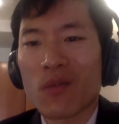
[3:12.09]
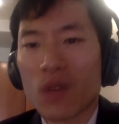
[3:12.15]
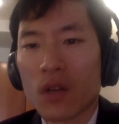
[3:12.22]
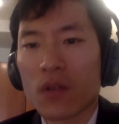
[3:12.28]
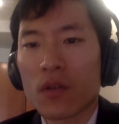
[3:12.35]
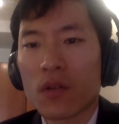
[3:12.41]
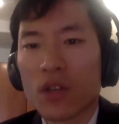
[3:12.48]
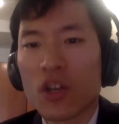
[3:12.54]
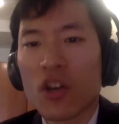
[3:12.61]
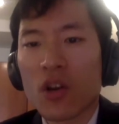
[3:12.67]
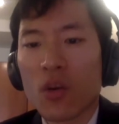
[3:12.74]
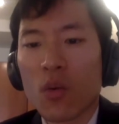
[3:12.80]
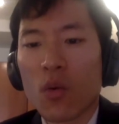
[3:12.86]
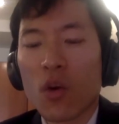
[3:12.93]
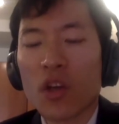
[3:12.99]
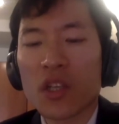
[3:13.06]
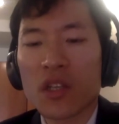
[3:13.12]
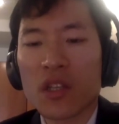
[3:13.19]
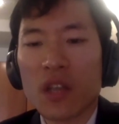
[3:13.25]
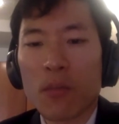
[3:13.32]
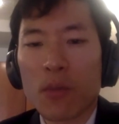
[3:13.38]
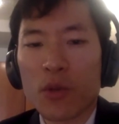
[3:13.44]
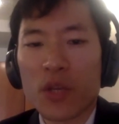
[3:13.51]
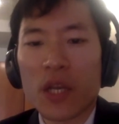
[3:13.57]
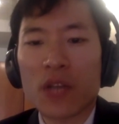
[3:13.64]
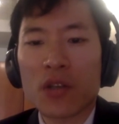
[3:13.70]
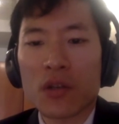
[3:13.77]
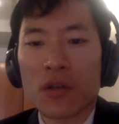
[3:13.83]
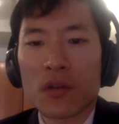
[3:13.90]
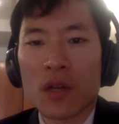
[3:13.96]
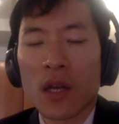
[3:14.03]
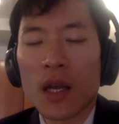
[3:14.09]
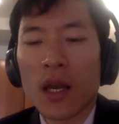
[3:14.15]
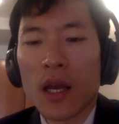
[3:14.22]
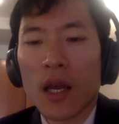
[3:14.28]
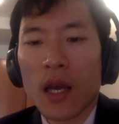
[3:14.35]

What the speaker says: Well, you're going to worsen that potentially.